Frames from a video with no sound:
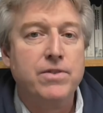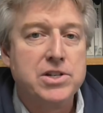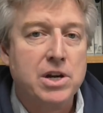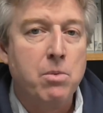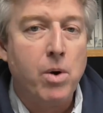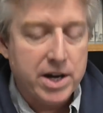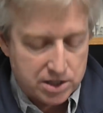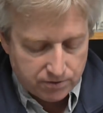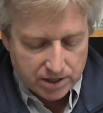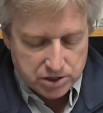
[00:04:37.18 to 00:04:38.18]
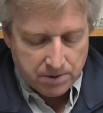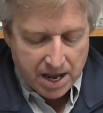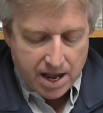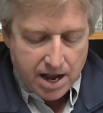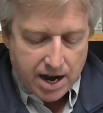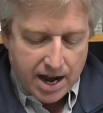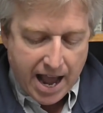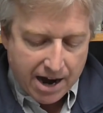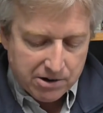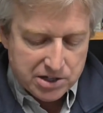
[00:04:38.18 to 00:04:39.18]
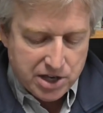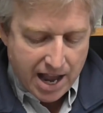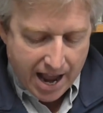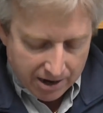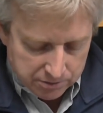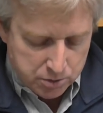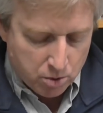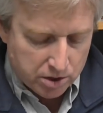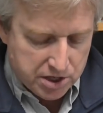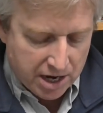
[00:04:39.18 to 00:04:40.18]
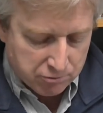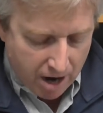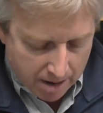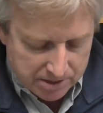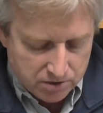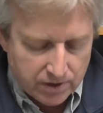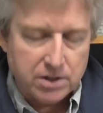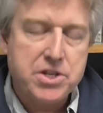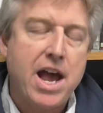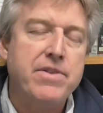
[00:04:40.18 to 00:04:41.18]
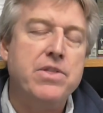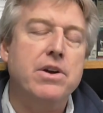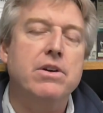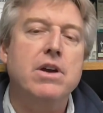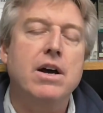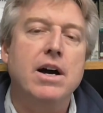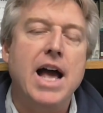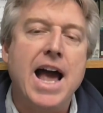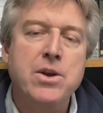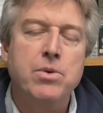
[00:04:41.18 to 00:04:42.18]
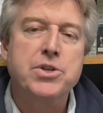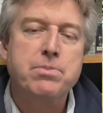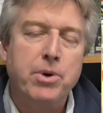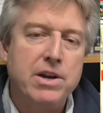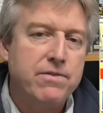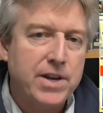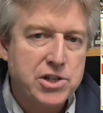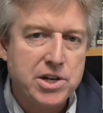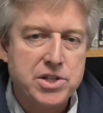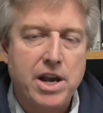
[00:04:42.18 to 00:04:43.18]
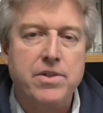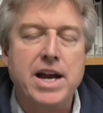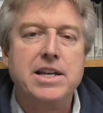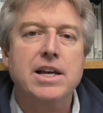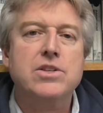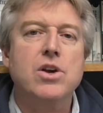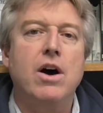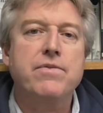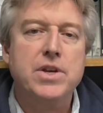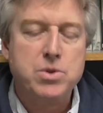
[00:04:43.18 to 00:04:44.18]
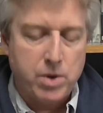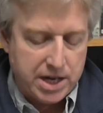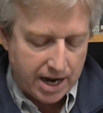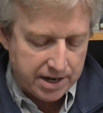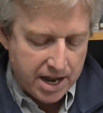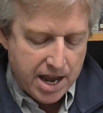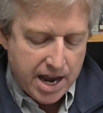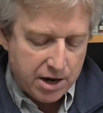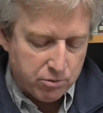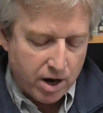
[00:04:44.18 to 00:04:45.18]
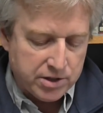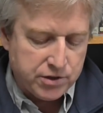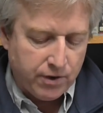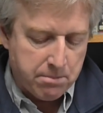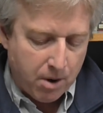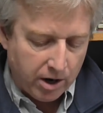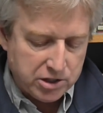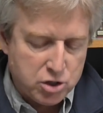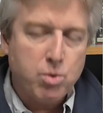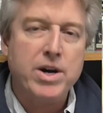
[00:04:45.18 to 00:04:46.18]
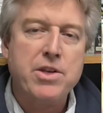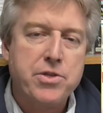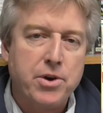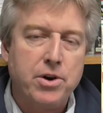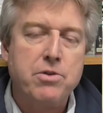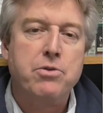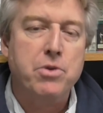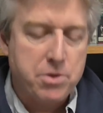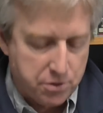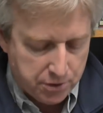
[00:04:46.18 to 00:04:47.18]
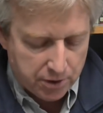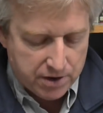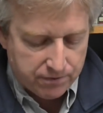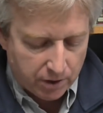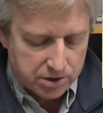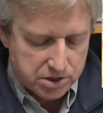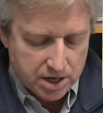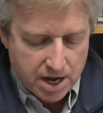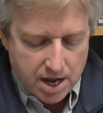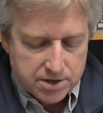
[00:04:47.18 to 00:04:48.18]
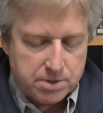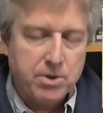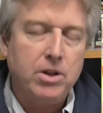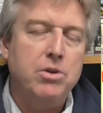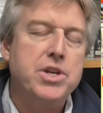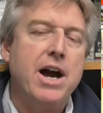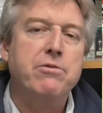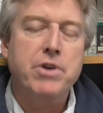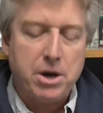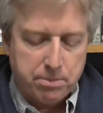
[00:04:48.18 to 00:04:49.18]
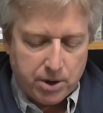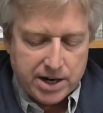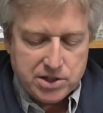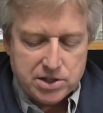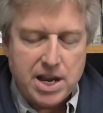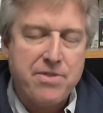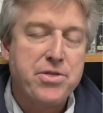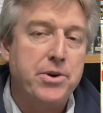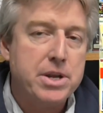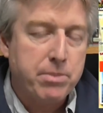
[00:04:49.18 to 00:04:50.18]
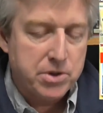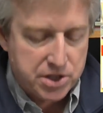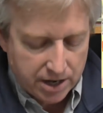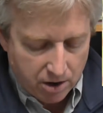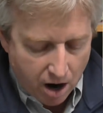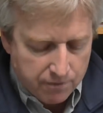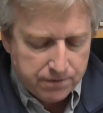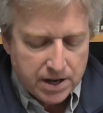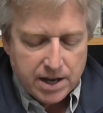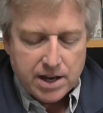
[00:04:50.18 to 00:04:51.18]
fishing and what he's fishing. Harry's Outdoors in Robbinsville is having their annual spring fishing sale. That kicks off this weekend. It runs from March 23rd through the 31st. Some closeout reel prices at 30% off.